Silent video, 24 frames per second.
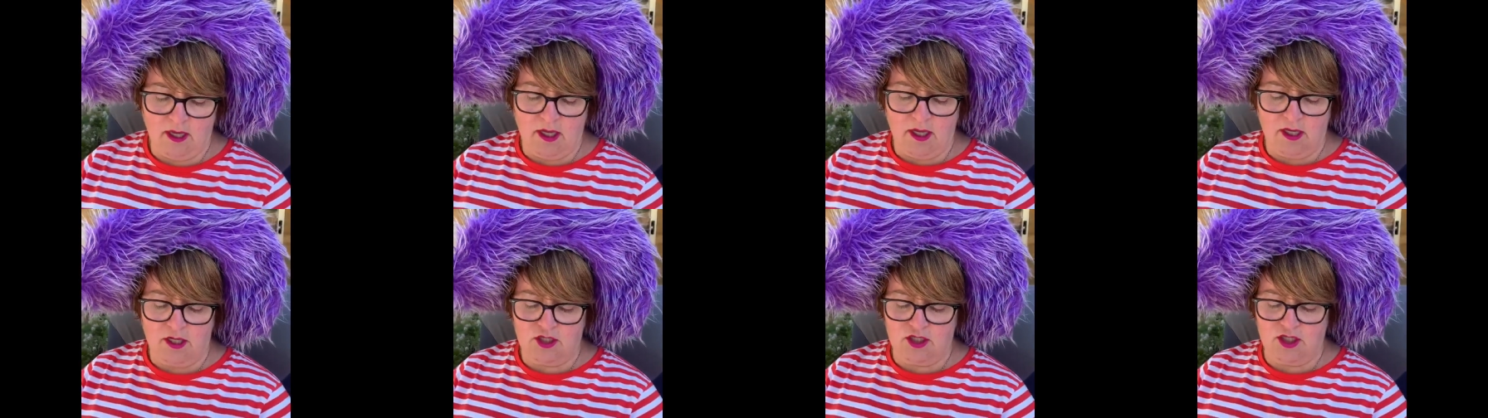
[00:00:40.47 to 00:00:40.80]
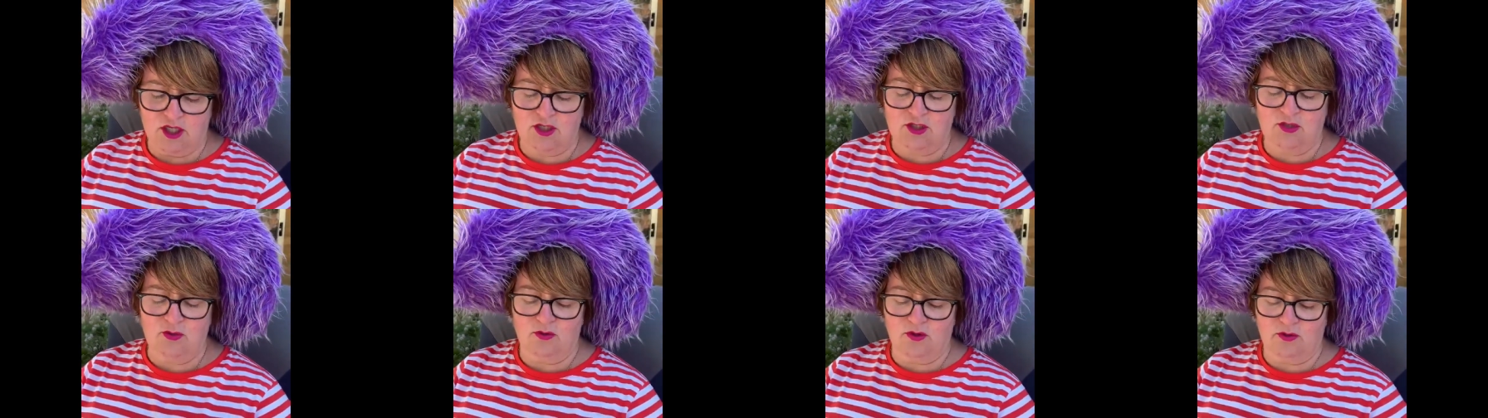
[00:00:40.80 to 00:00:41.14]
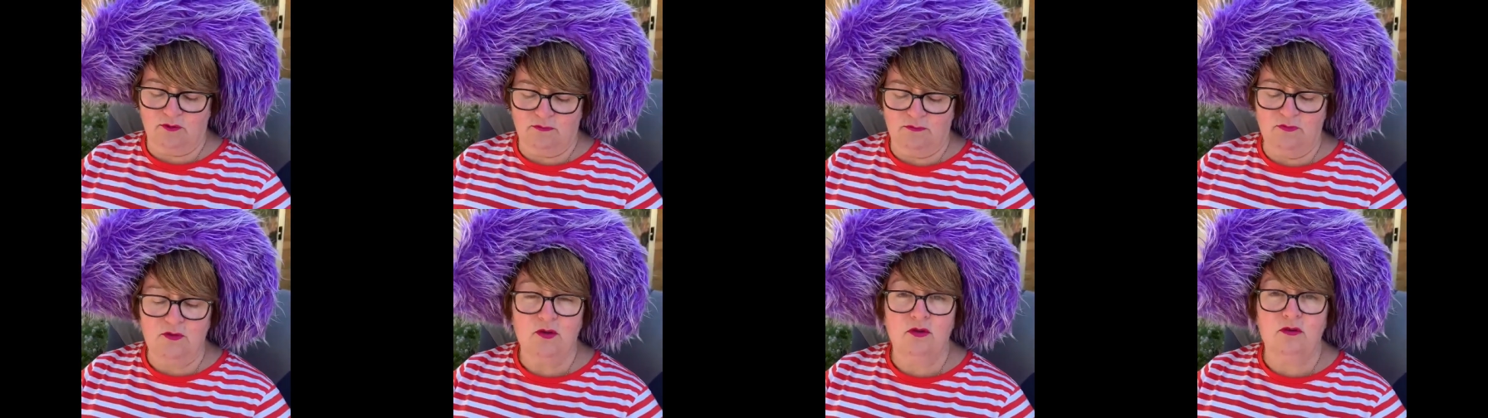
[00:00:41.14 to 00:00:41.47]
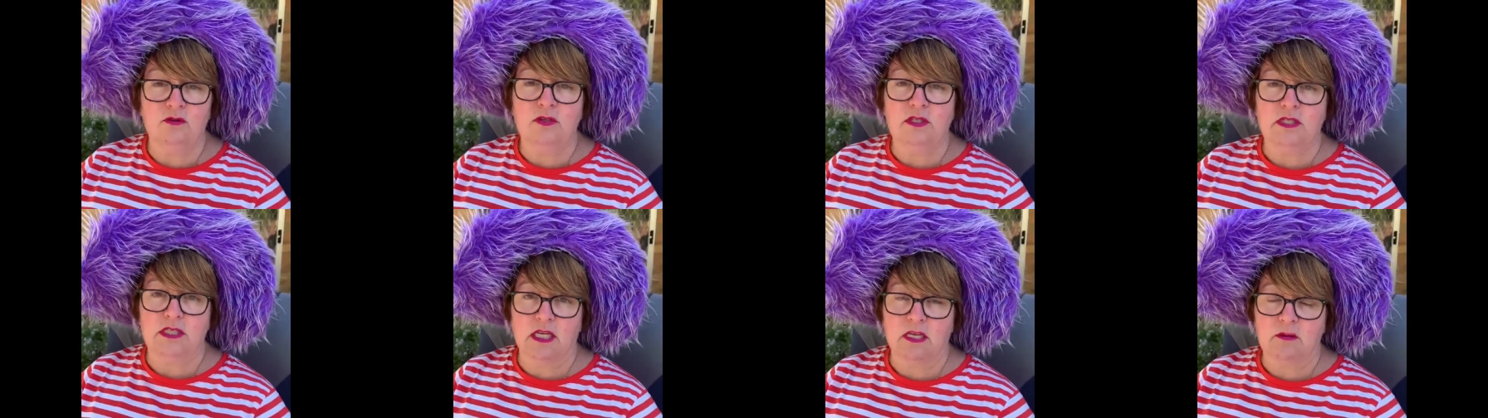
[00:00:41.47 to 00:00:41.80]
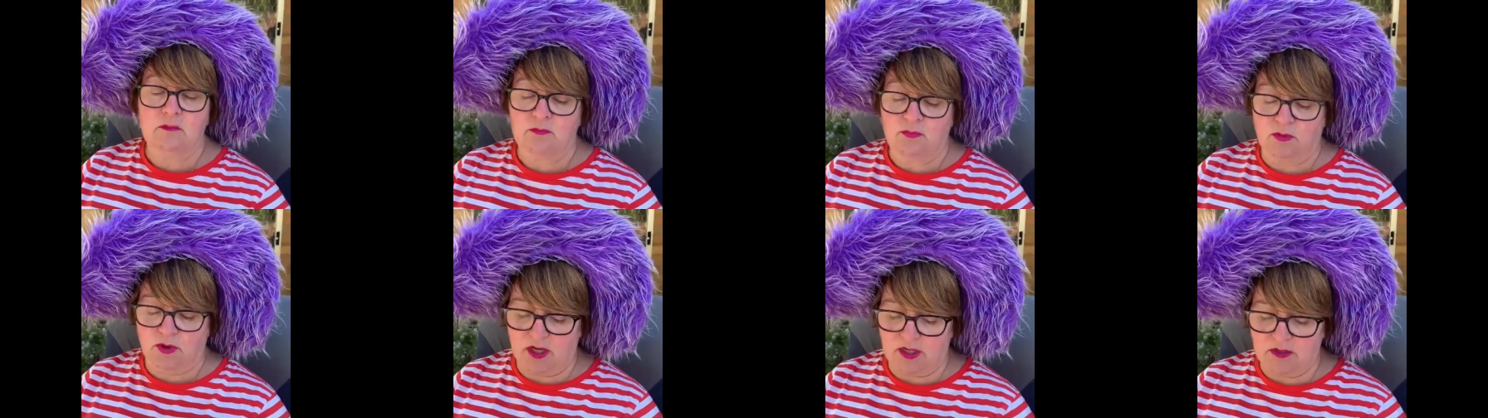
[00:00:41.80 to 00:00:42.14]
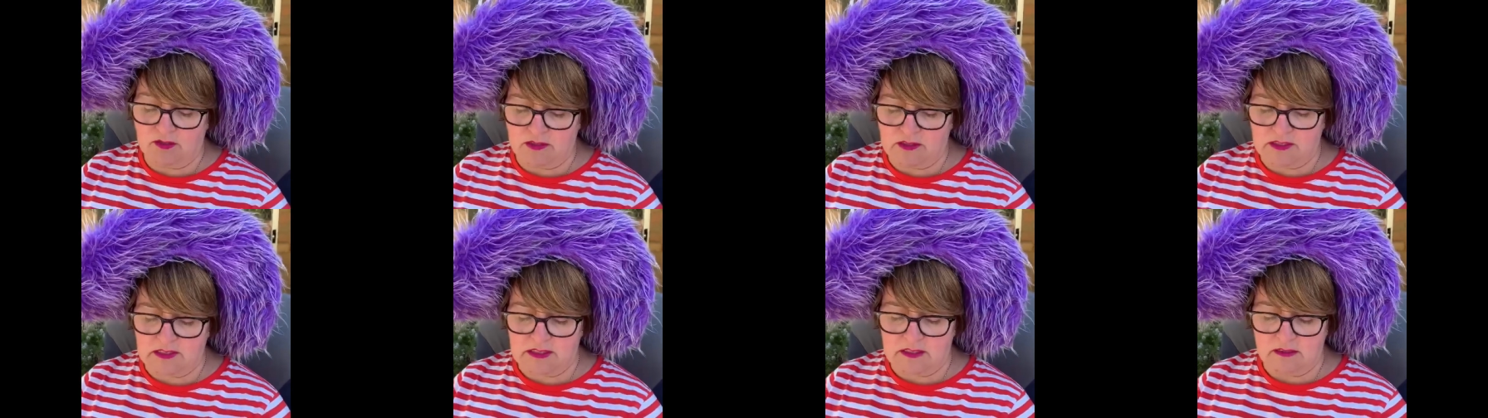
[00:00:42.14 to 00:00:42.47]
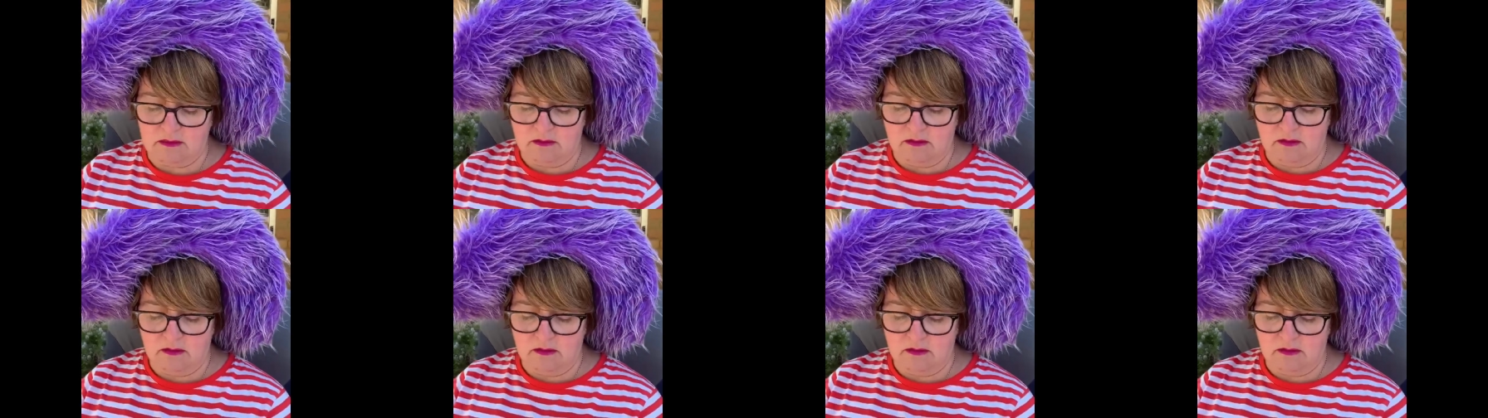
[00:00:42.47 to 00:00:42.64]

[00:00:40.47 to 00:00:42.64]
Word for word: She took a few deep breaths